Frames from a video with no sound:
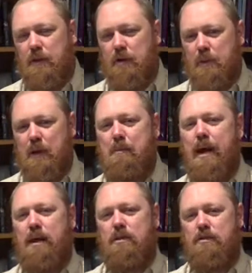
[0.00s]
You'll be
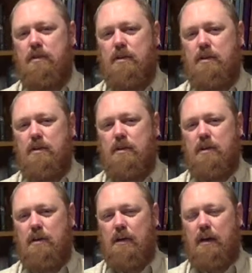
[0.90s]
amazed
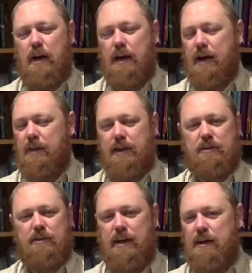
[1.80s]
at how that's
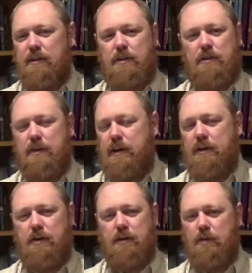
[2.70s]
exactly what you needed
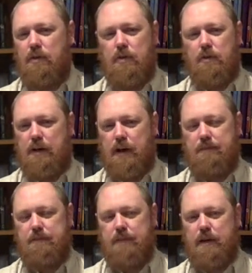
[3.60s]
to do the whole time.
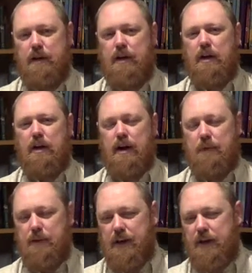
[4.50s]
God
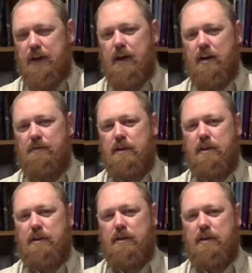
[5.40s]
will take care of it,
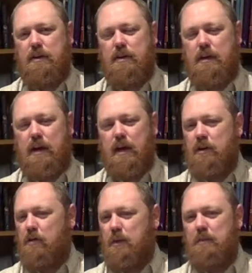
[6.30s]
and
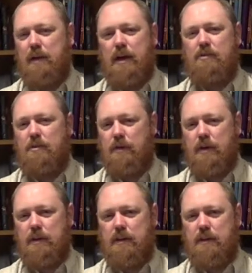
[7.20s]
you'll be blessed through it,